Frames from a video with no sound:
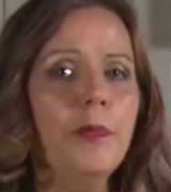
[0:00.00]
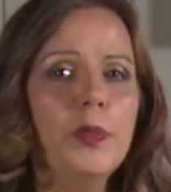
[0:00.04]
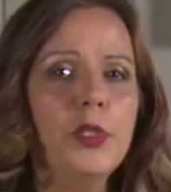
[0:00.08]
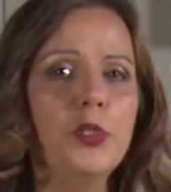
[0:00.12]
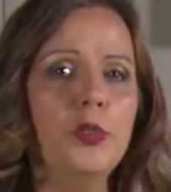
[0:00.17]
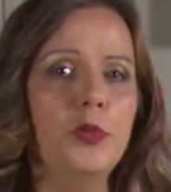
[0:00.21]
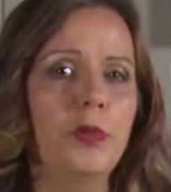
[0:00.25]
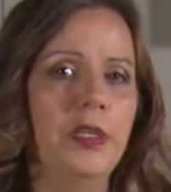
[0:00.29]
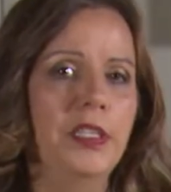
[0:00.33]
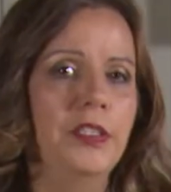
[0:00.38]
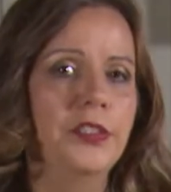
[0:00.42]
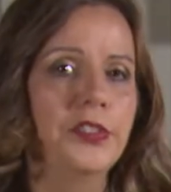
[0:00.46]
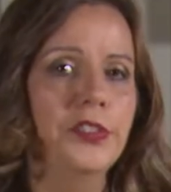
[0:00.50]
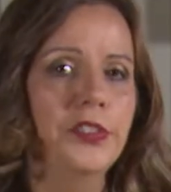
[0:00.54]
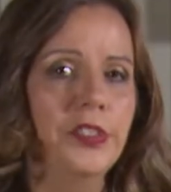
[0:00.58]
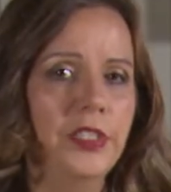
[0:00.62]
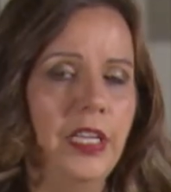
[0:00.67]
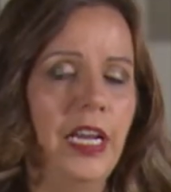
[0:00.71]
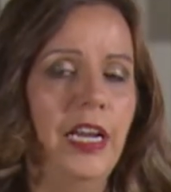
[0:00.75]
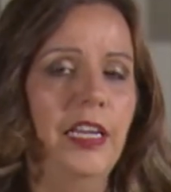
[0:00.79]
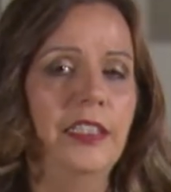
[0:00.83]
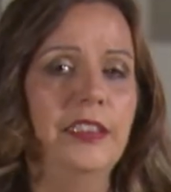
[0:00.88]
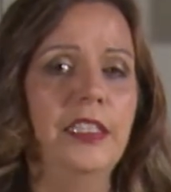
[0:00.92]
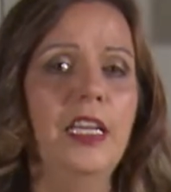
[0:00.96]
you to
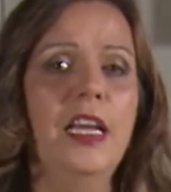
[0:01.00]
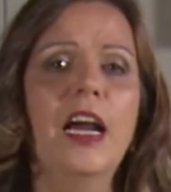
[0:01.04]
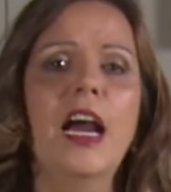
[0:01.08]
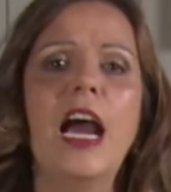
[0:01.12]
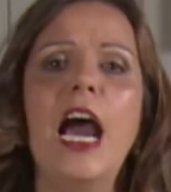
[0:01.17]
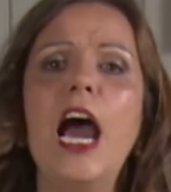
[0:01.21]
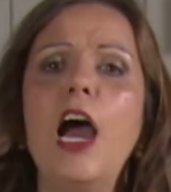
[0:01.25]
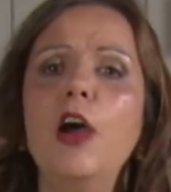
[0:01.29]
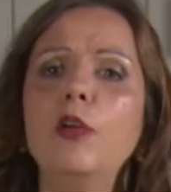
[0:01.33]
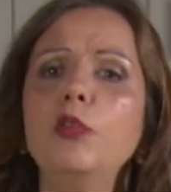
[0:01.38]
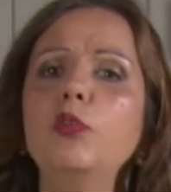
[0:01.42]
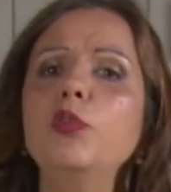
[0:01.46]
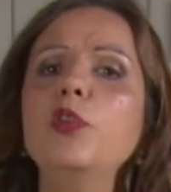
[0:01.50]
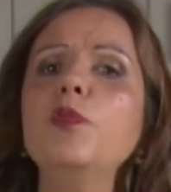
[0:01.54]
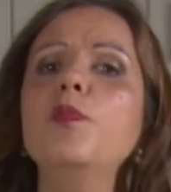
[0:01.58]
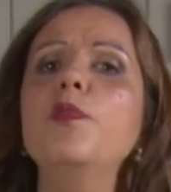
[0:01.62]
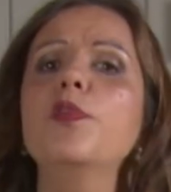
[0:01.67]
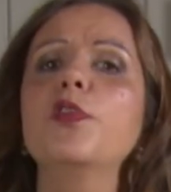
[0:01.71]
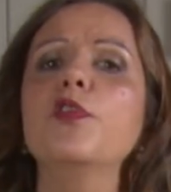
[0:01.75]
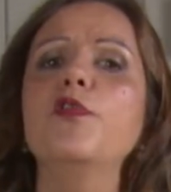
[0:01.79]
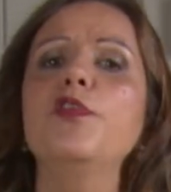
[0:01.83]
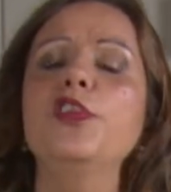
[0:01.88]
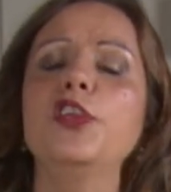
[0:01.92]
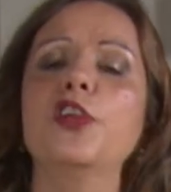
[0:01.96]
understand how to
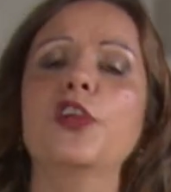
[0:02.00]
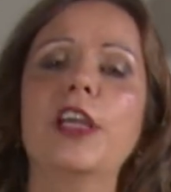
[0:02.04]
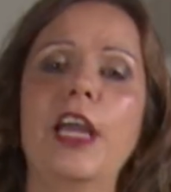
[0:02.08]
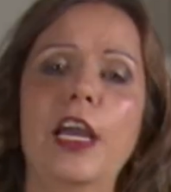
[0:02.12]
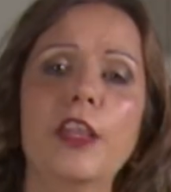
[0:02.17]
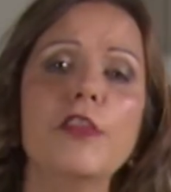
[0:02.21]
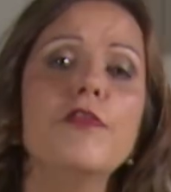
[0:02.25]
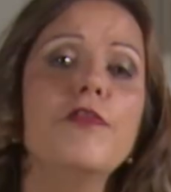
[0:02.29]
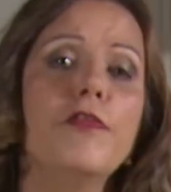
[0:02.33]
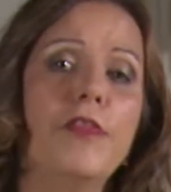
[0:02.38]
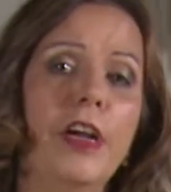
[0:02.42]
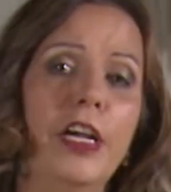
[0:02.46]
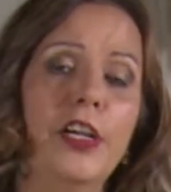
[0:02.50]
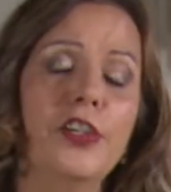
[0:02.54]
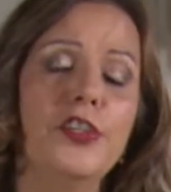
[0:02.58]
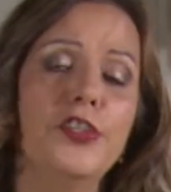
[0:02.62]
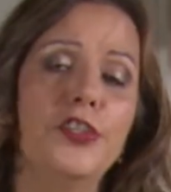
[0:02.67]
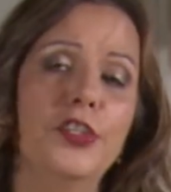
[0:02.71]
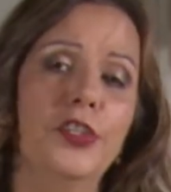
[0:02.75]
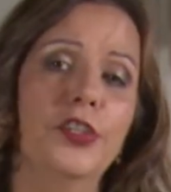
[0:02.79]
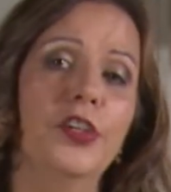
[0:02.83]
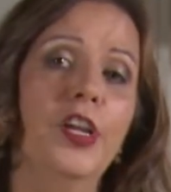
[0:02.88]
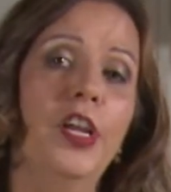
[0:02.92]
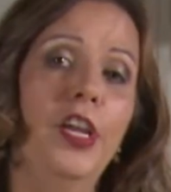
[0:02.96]
improve your gut
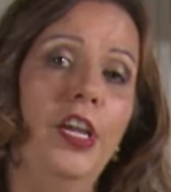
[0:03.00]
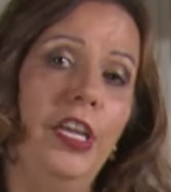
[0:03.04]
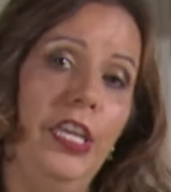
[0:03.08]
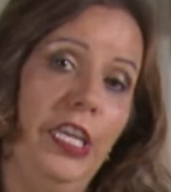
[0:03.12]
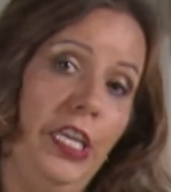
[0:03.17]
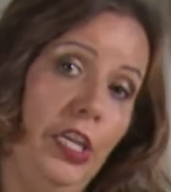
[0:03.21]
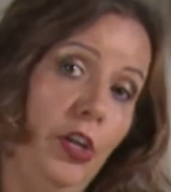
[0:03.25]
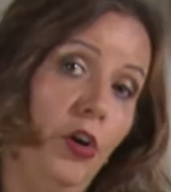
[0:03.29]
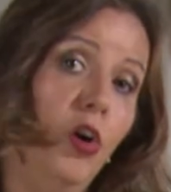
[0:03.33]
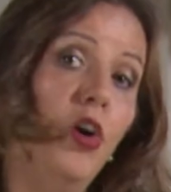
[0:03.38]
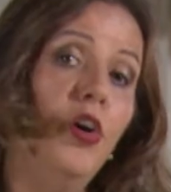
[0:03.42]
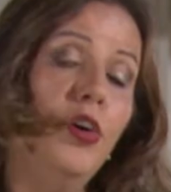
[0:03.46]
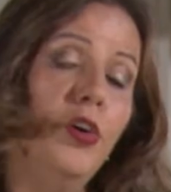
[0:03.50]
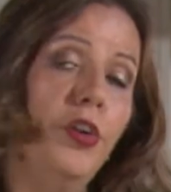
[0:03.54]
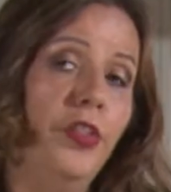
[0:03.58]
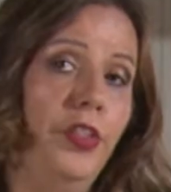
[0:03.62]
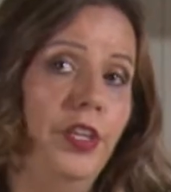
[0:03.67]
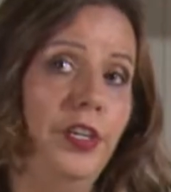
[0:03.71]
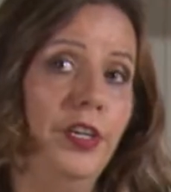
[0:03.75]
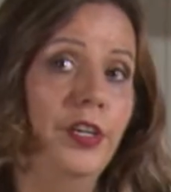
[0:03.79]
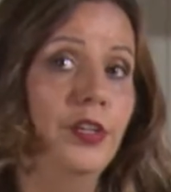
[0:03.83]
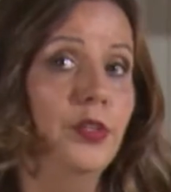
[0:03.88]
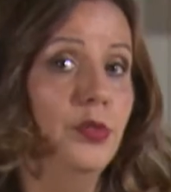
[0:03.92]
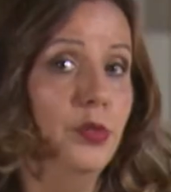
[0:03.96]
function in
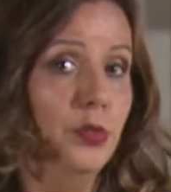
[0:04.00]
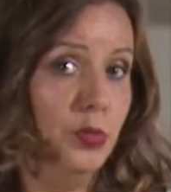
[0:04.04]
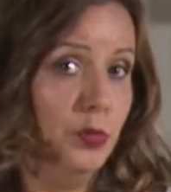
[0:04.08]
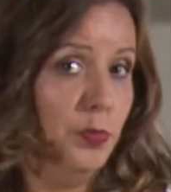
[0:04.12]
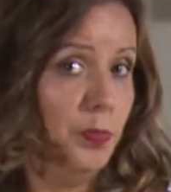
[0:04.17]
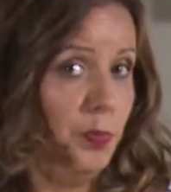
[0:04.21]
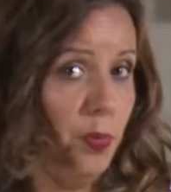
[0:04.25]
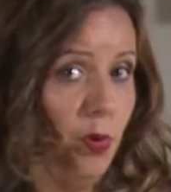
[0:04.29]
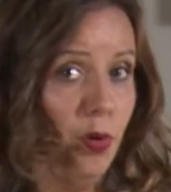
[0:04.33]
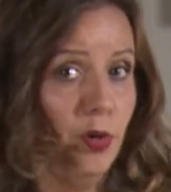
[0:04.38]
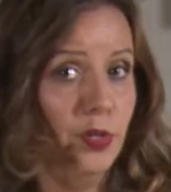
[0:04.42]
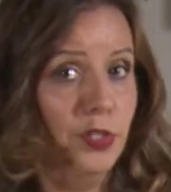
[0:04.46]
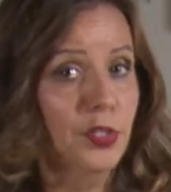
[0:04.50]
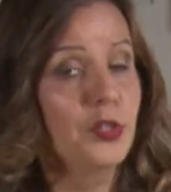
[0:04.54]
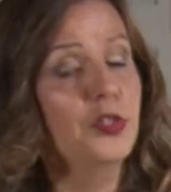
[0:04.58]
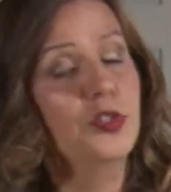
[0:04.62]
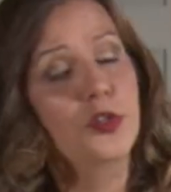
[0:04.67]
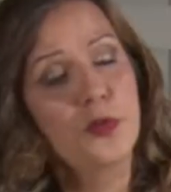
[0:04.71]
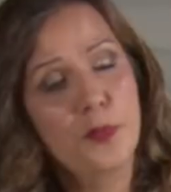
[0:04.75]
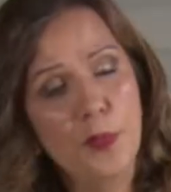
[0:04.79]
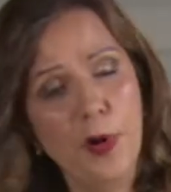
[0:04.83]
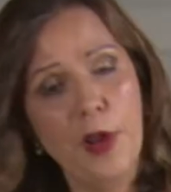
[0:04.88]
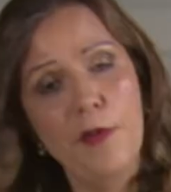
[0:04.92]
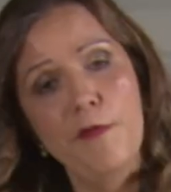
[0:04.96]
order to support your
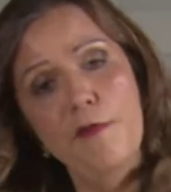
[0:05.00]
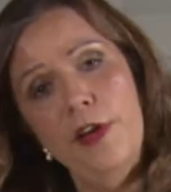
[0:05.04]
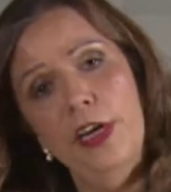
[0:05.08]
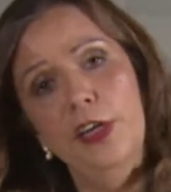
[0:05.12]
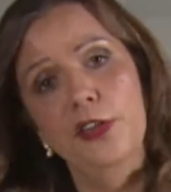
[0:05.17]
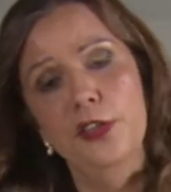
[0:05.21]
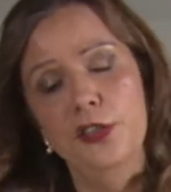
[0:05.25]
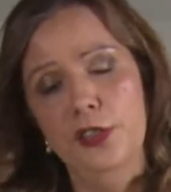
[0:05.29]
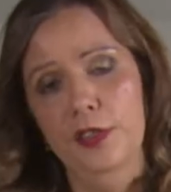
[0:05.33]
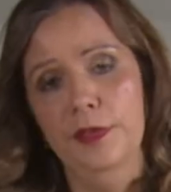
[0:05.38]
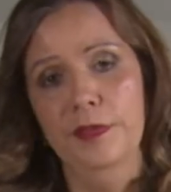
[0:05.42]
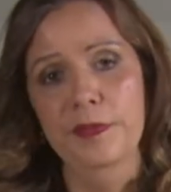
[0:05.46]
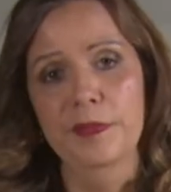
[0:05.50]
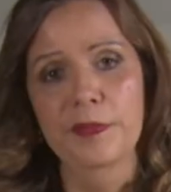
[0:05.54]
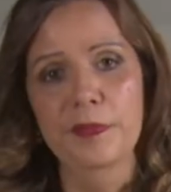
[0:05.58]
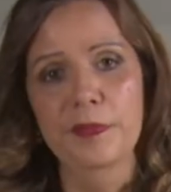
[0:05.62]
brain function.